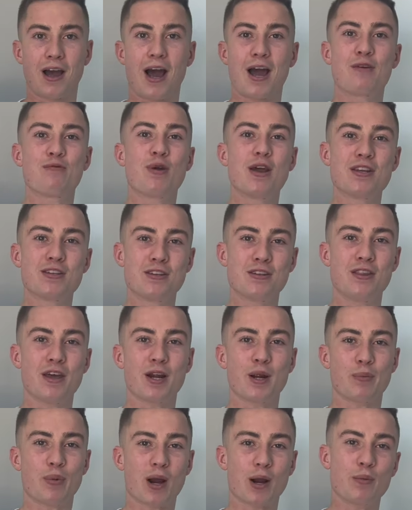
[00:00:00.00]
I rented
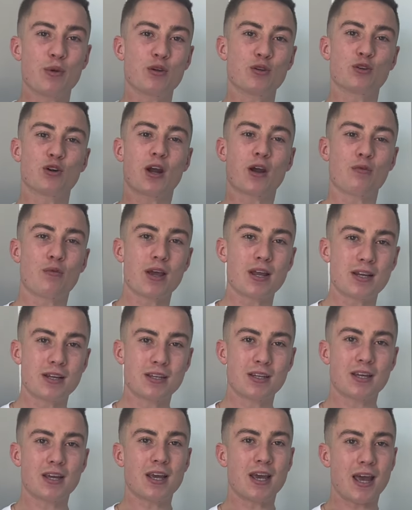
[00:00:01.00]
their apartment or I rent
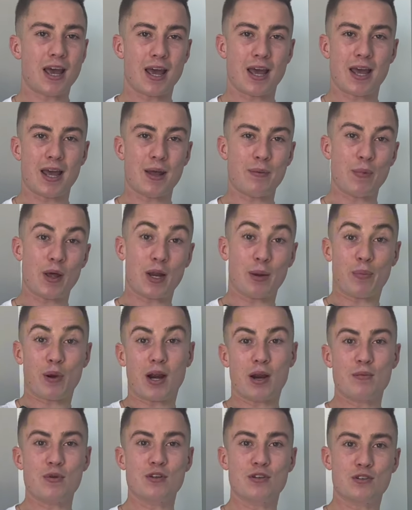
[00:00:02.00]
an, um, an
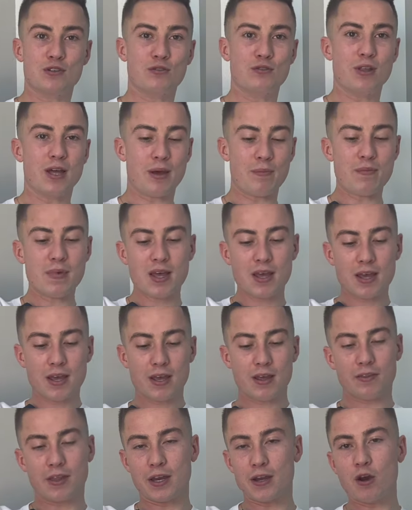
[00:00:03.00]
apartment to them.
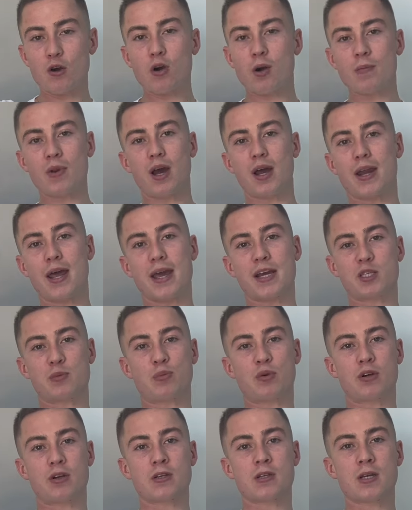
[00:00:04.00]
They know I'm not an
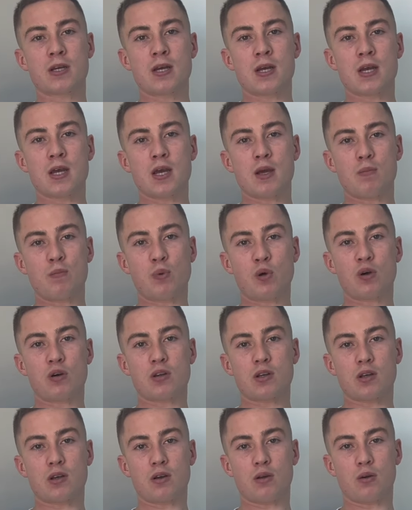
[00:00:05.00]
expert,
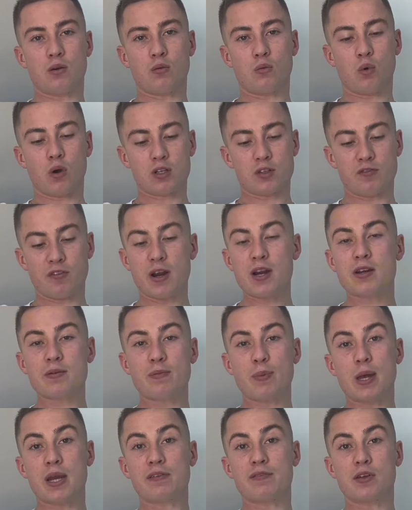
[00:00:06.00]
but what's very
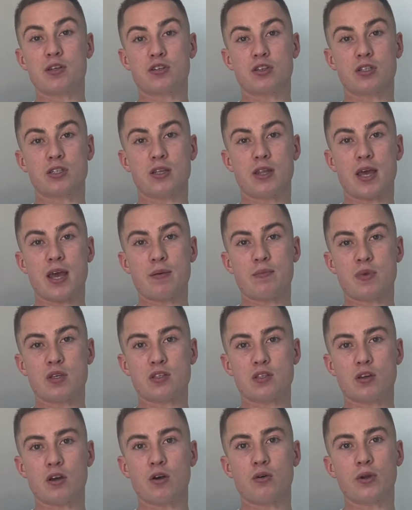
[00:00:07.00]
beneficial to them
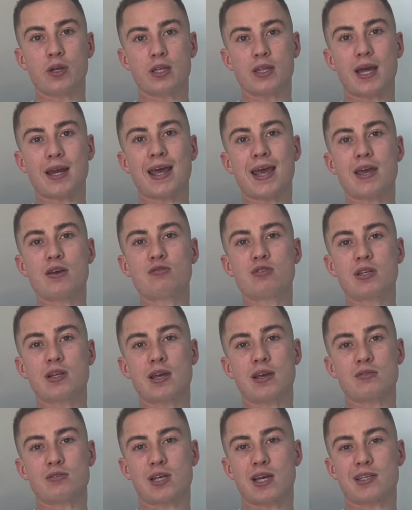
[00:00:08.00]
is knowing that haus &
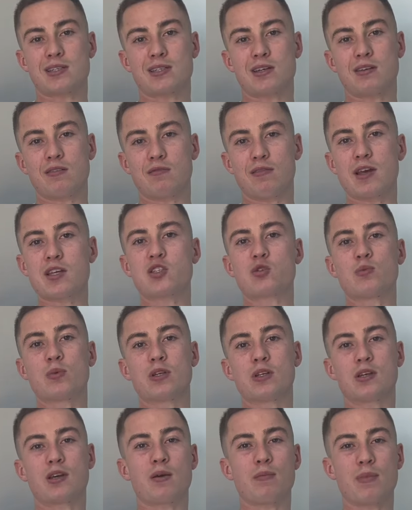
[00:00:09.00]
haus has an
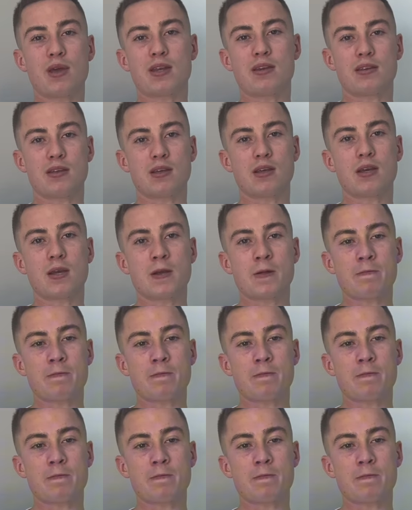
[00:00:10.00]
investment committee